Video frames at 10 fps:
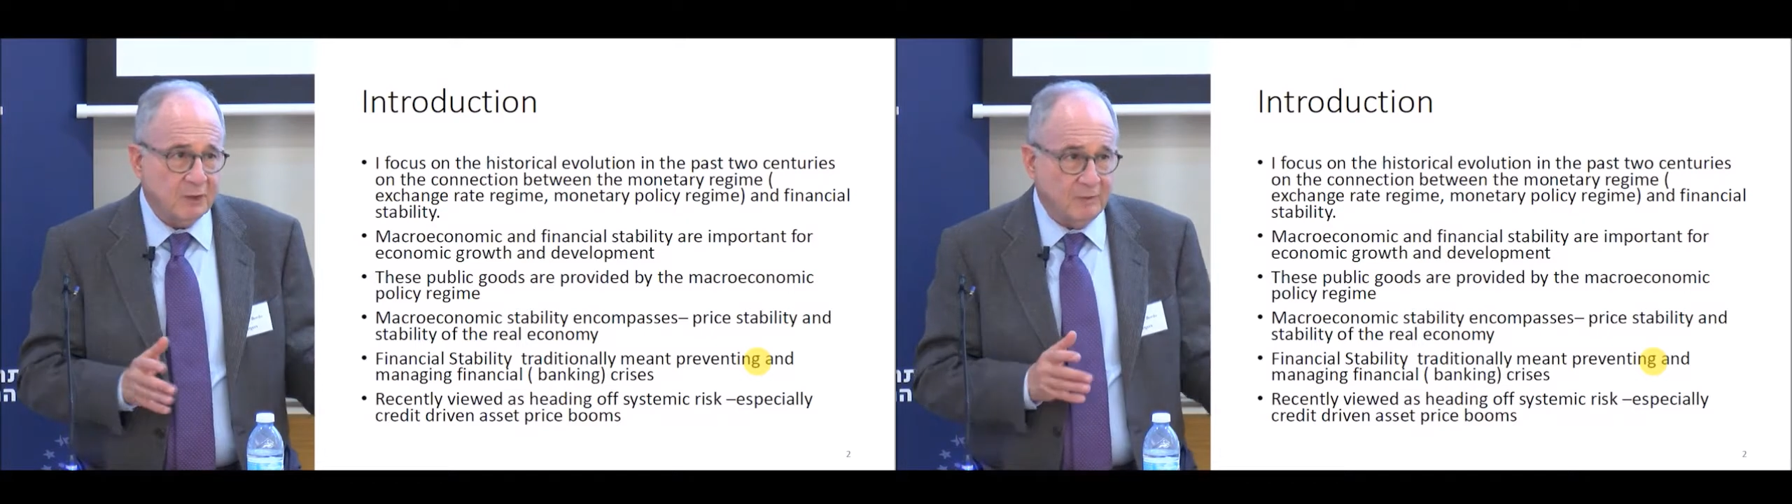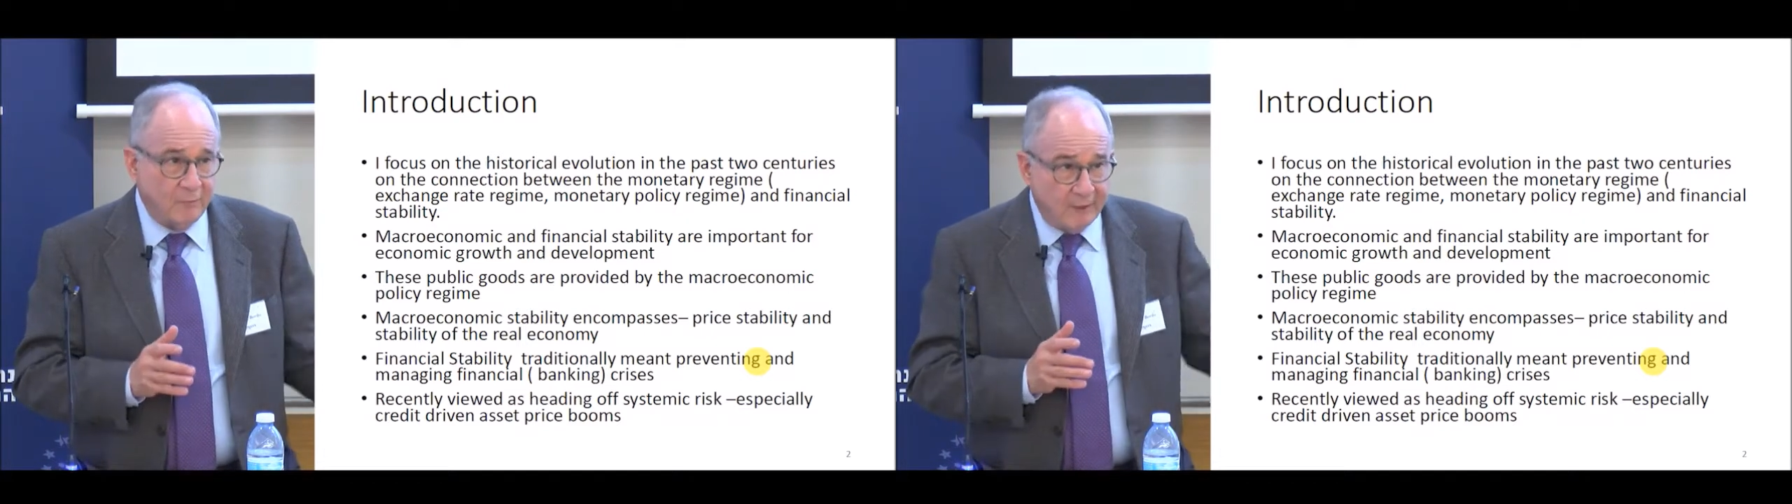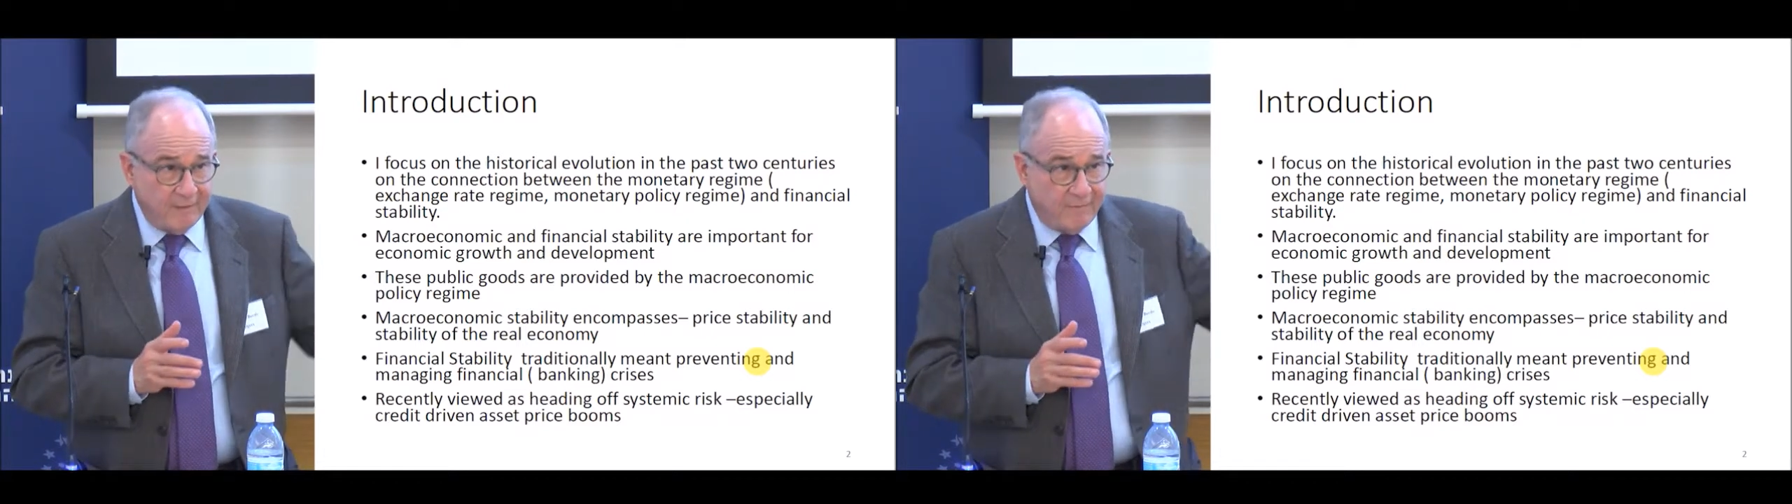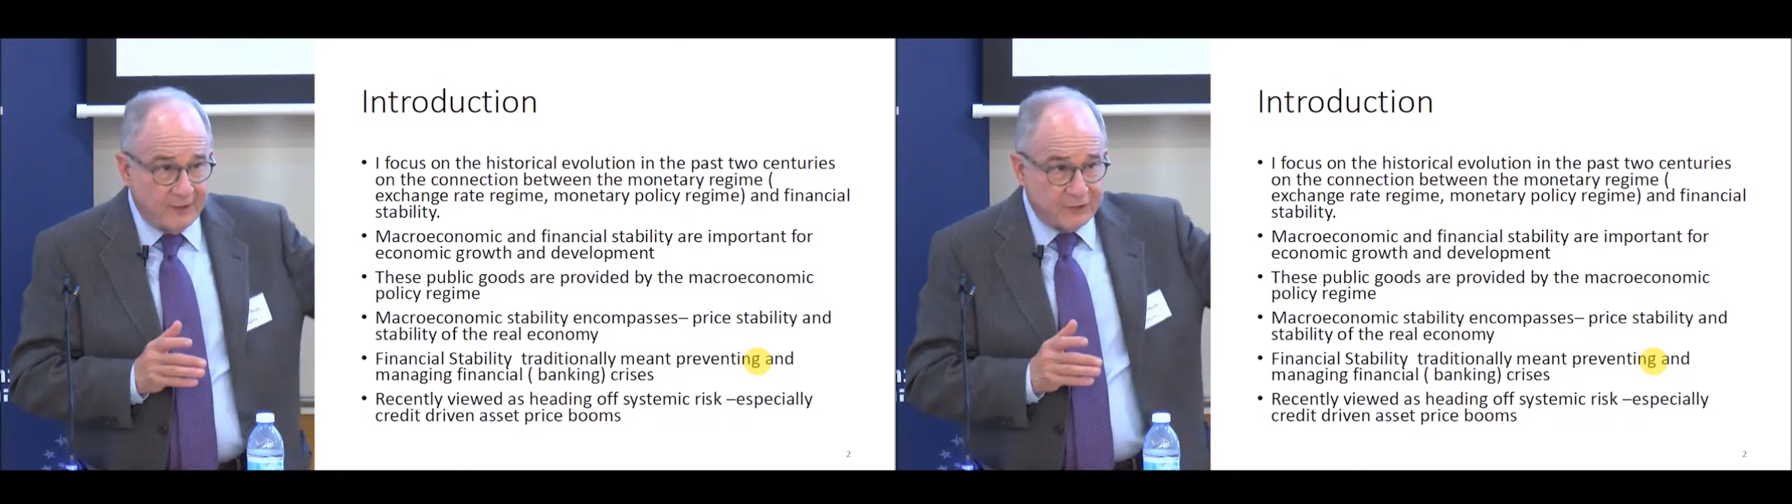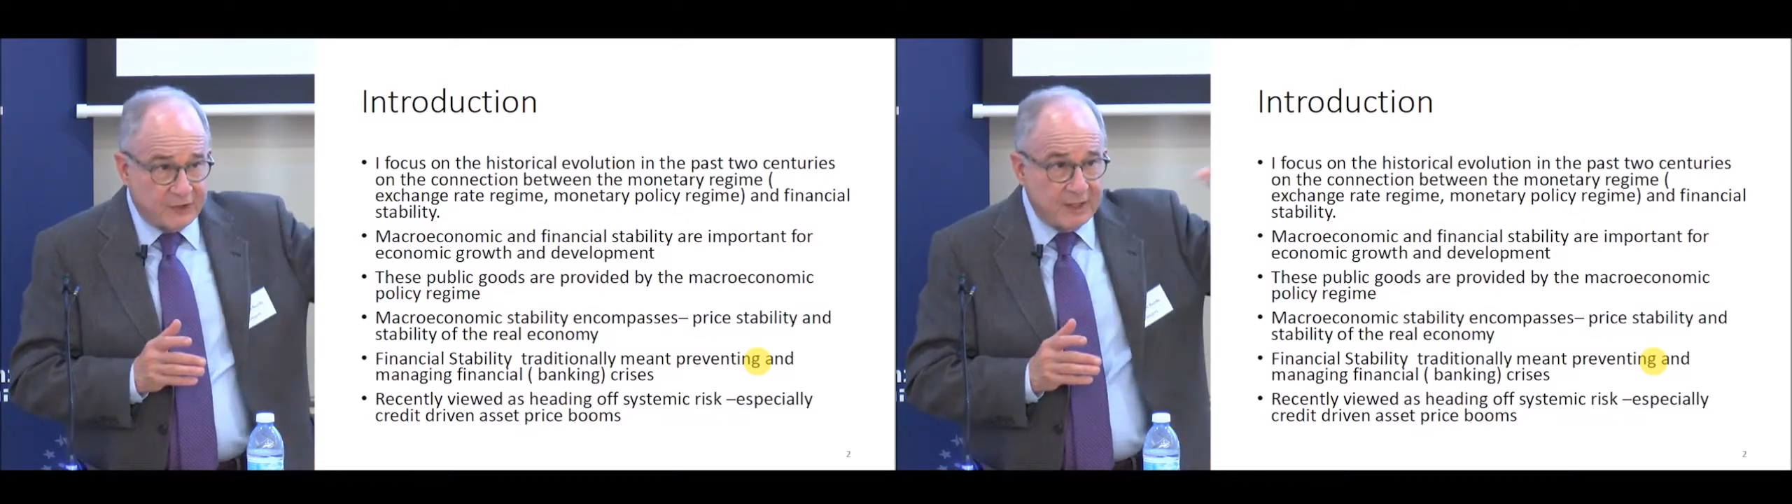So it really
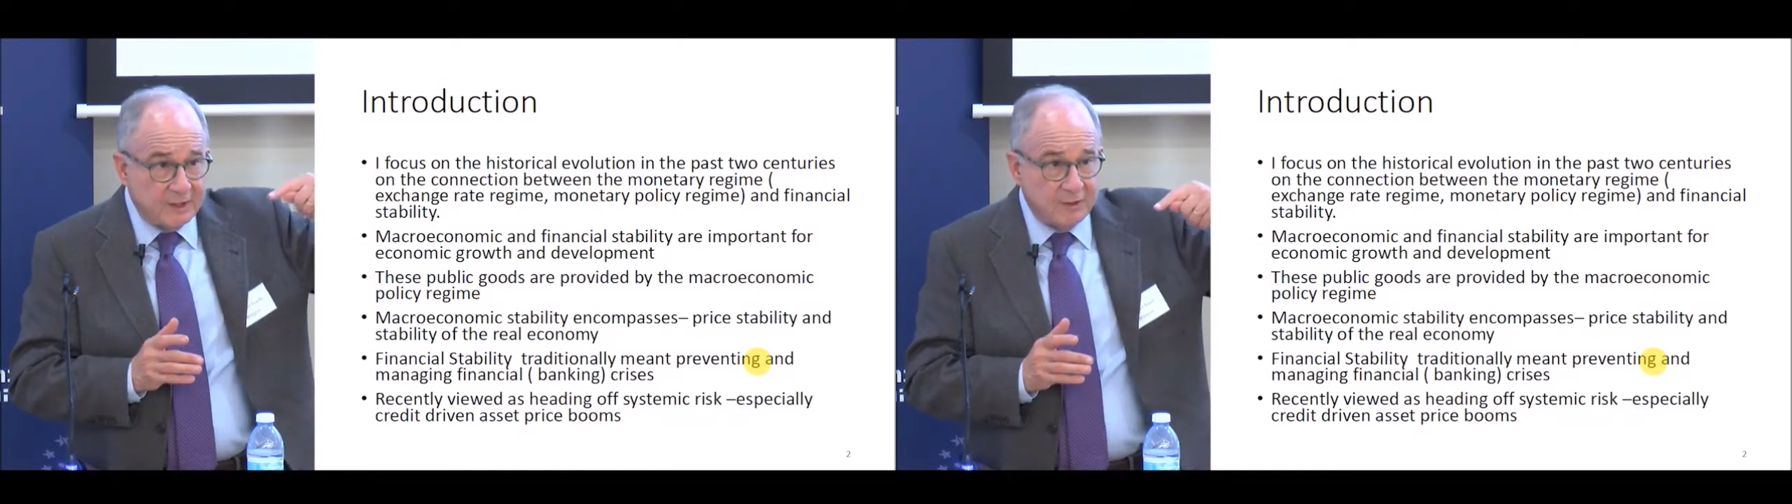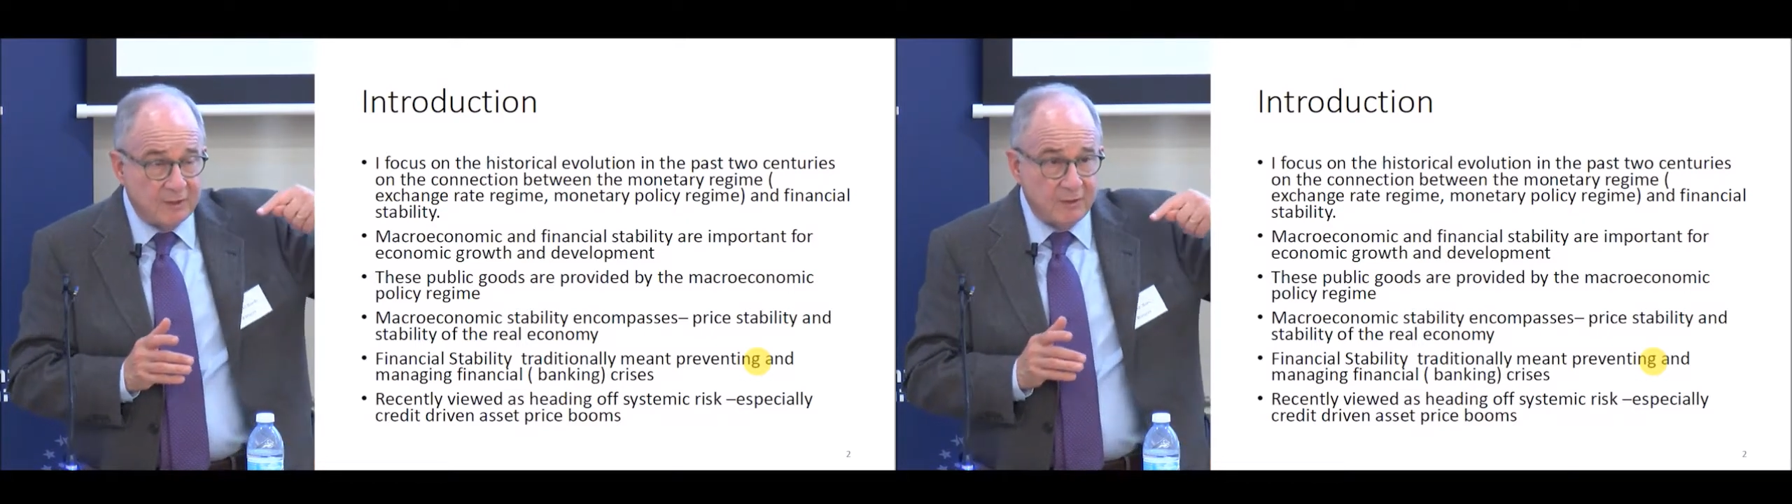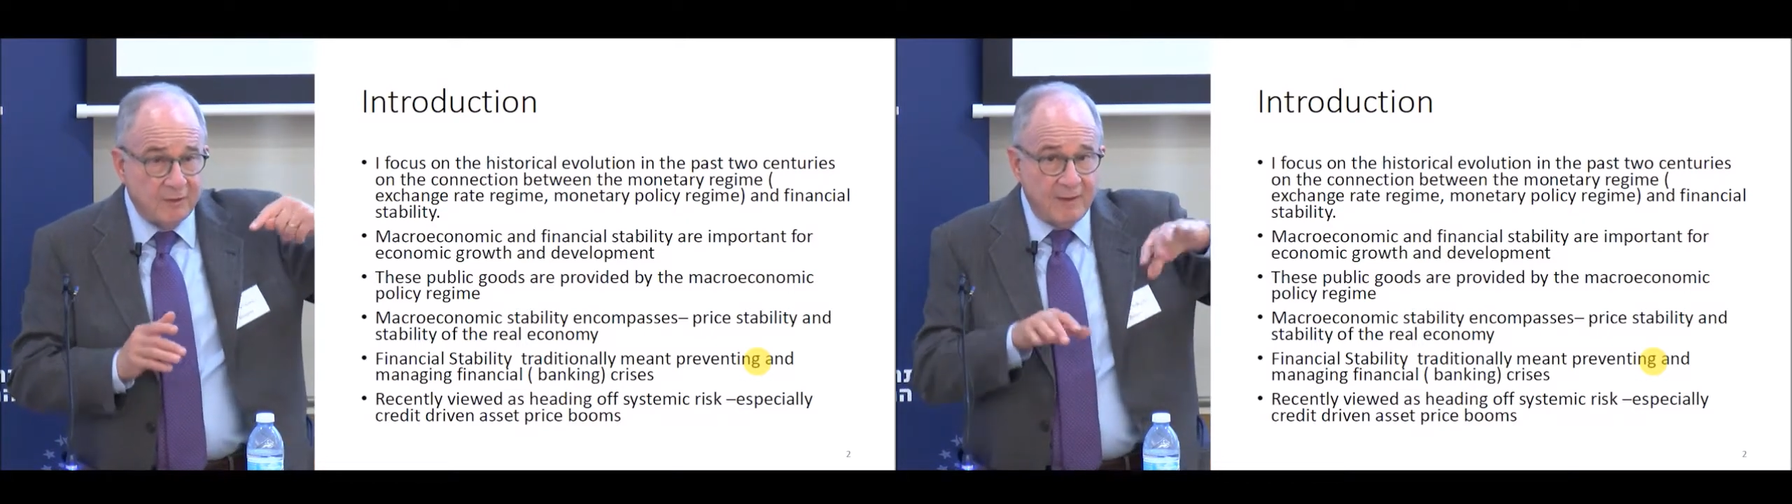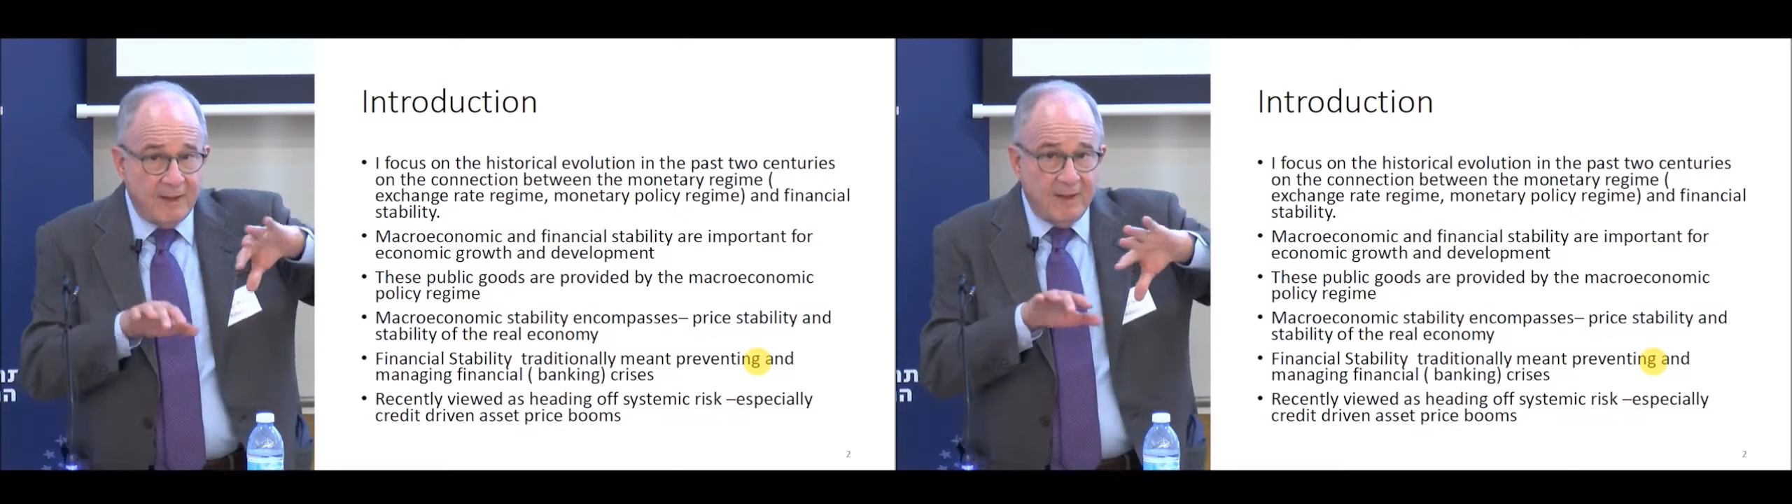fits into